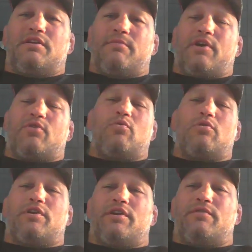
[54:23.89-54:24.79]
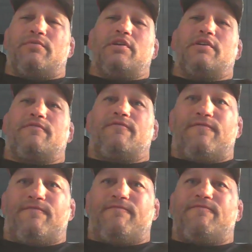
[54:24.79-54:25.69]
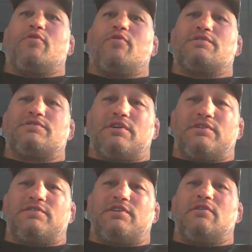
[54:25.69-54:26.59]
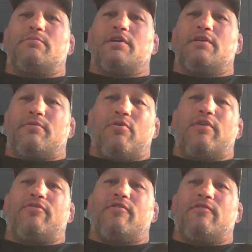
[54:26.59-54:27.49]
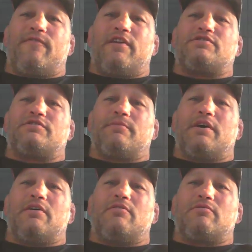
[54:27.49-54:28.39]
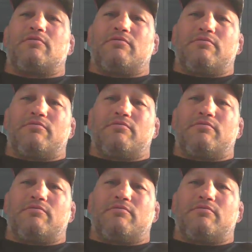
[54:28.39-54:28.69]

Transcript: you know, my corner didn't really focus on telling me to go out there and finish him now.